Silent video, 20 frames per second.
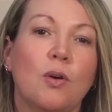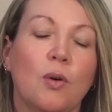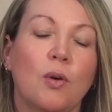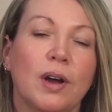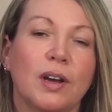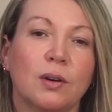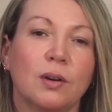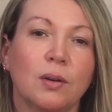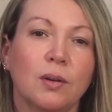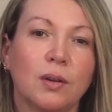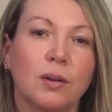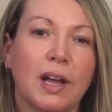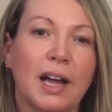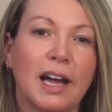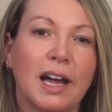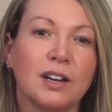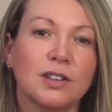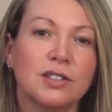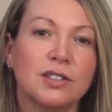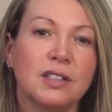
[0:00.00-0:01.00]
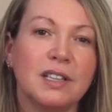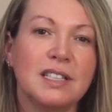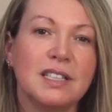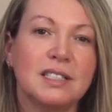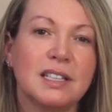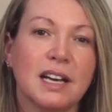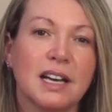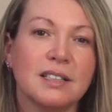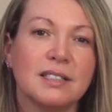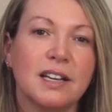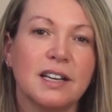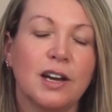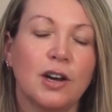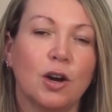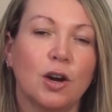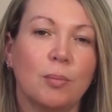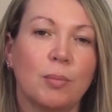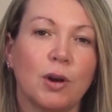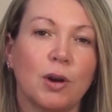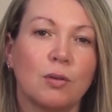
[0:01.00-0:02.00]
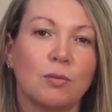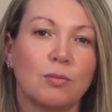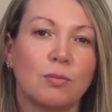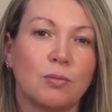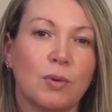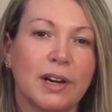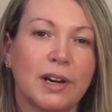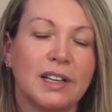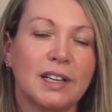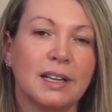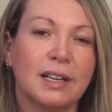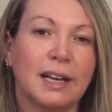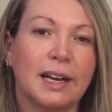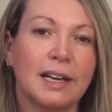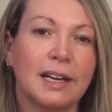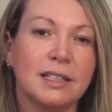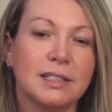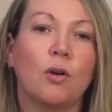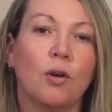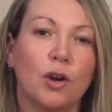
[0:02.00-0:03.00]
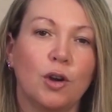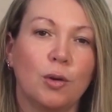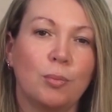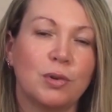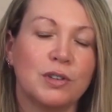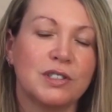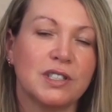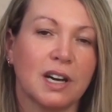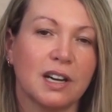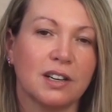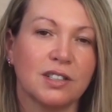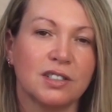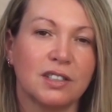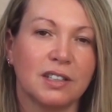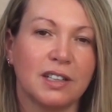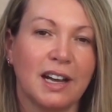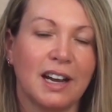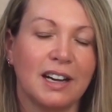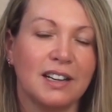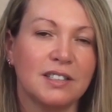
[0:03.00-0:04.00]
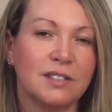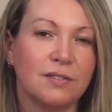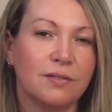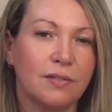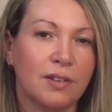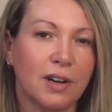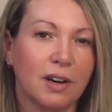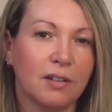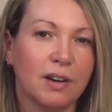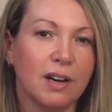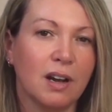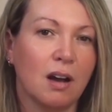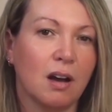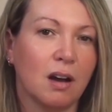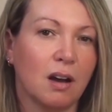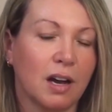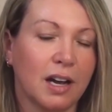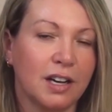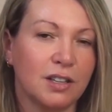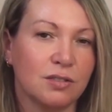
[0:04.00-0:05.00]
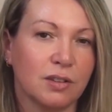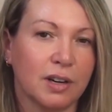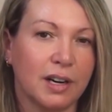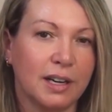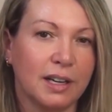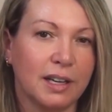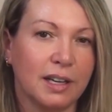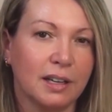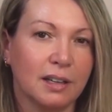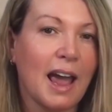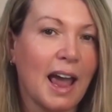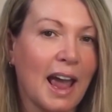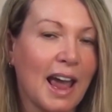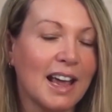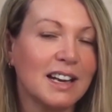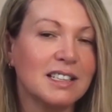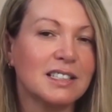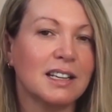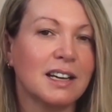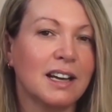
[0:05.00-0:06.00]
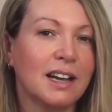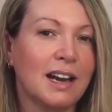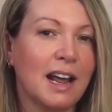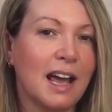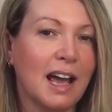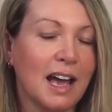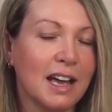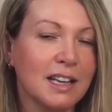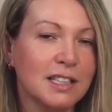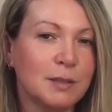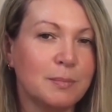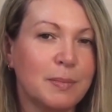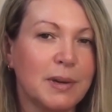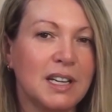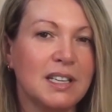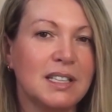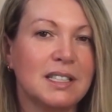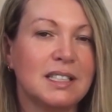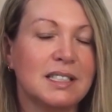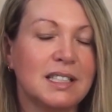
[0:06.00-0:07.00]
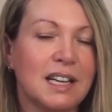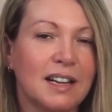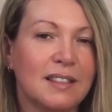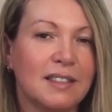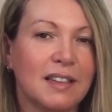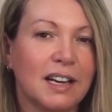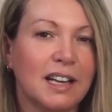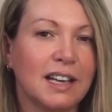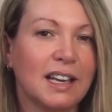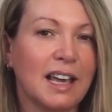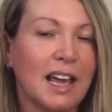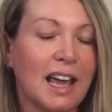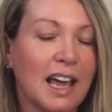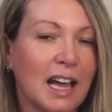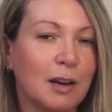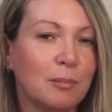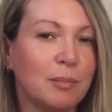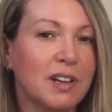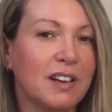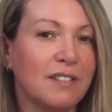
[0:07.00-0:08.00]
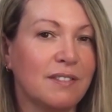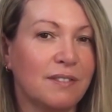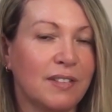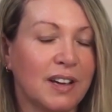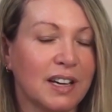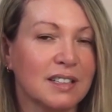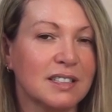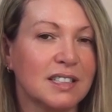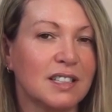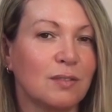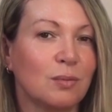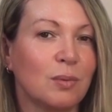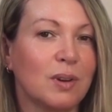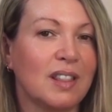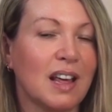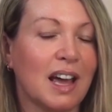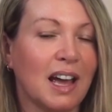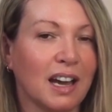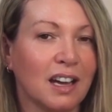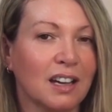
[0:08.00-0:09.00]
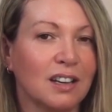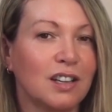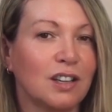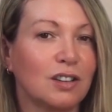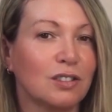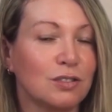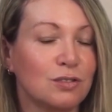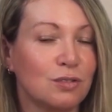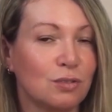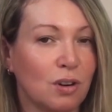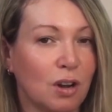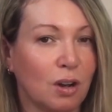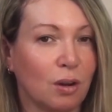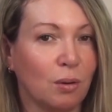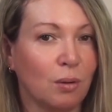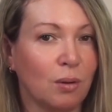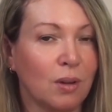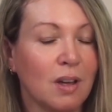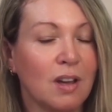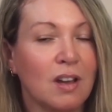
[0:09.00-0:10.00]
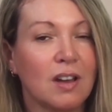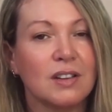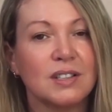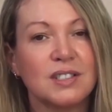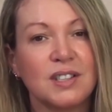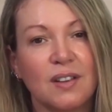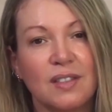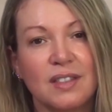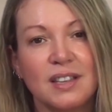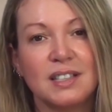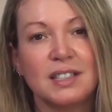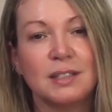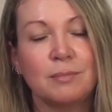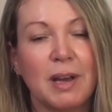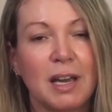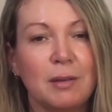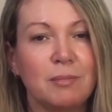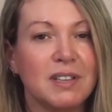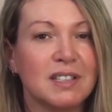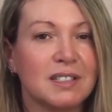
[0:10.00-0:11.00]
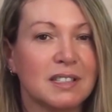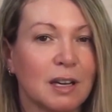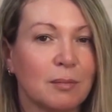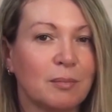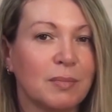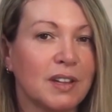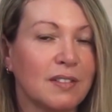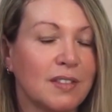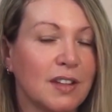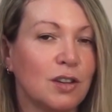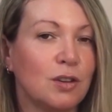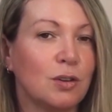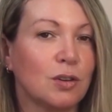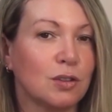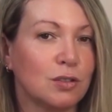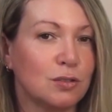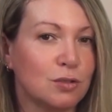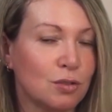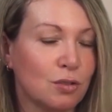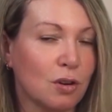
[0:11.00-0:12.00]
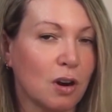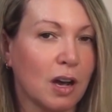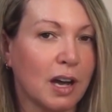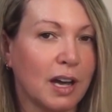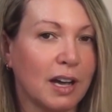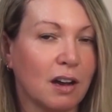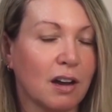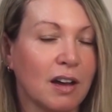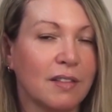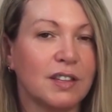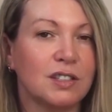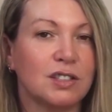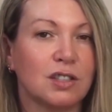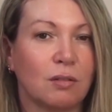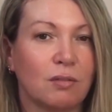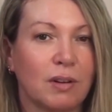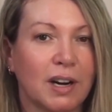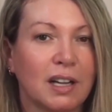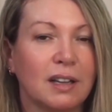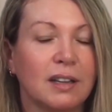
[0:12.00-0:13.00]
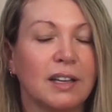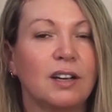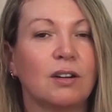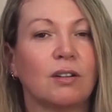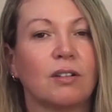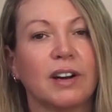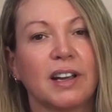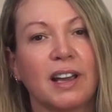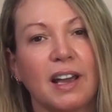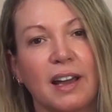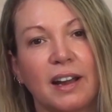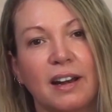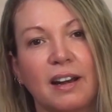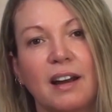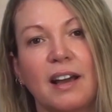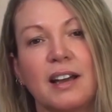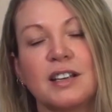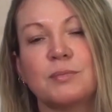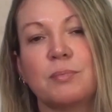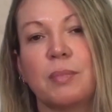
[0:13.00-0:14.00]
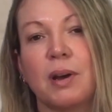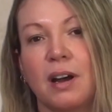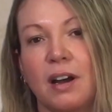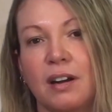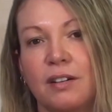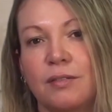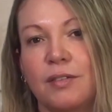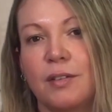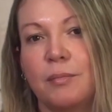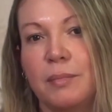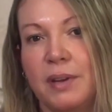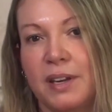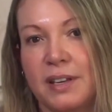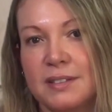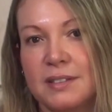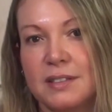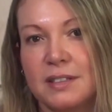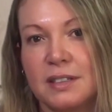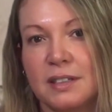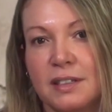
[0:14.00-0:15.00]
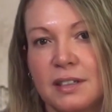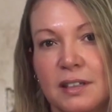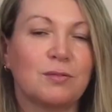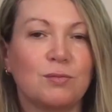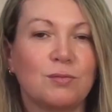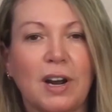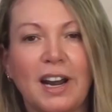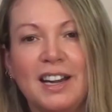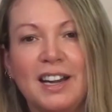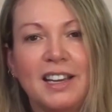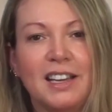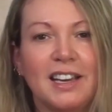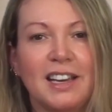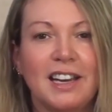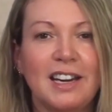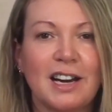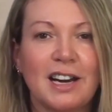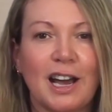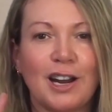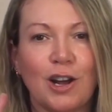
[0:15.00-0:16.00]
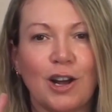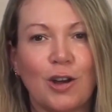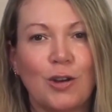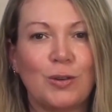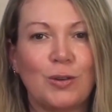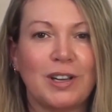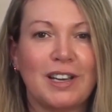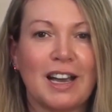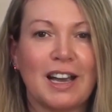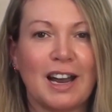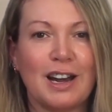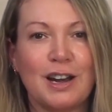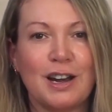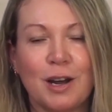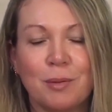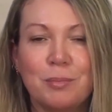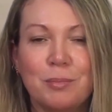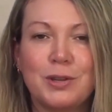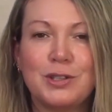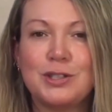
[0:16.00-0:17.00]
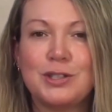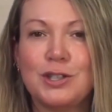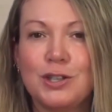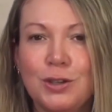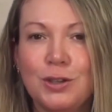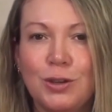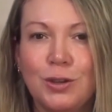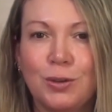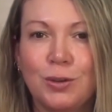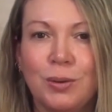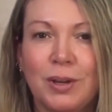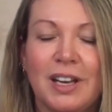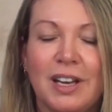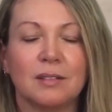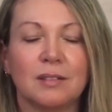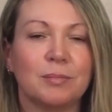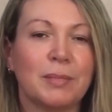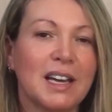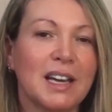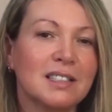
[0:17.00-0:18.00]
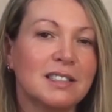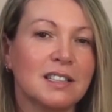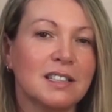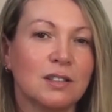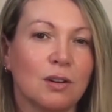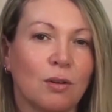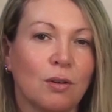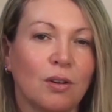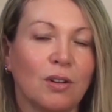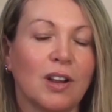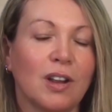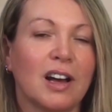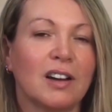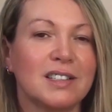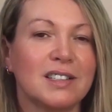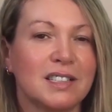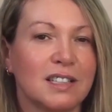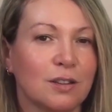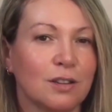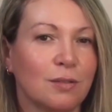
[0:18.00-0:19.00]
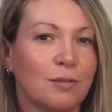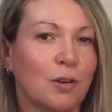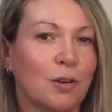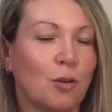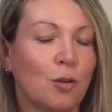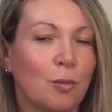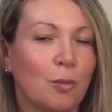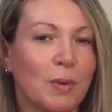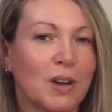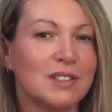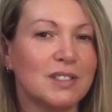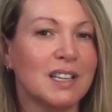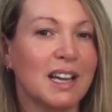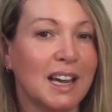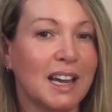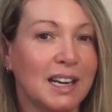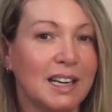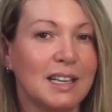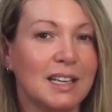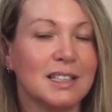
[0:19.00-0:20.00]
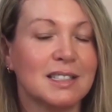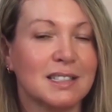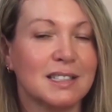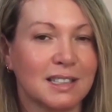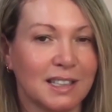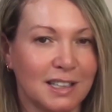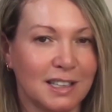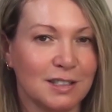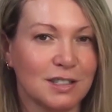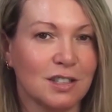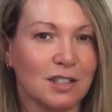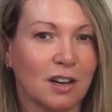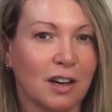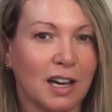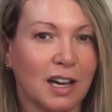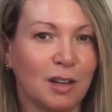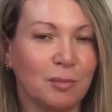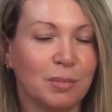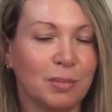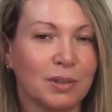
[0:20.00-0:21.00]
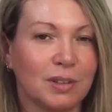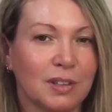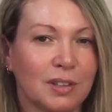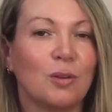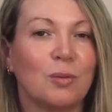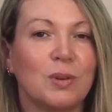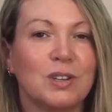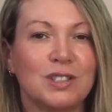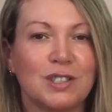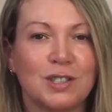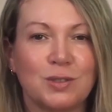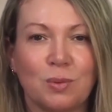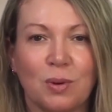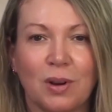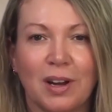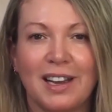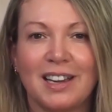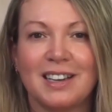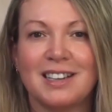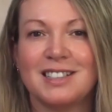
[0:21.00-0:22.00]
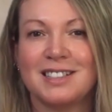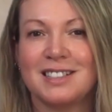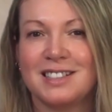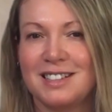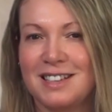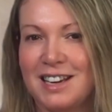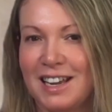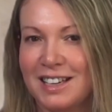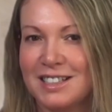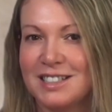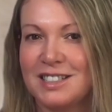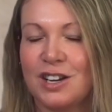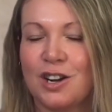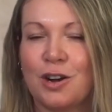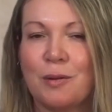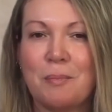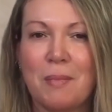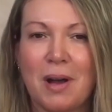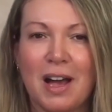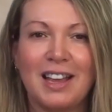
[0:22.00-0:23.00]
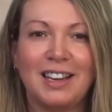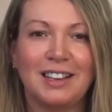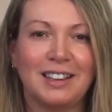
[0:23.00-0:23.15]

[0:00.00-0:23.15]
oil actually does help regulate oil production and is very hydrating. And it has been said that it can be effective with acne control. So this may be something that you can try either directly or again as part of a mist. Rating in at only a number 2 makes this oil ideal for almost any skin type, which is why it is next on my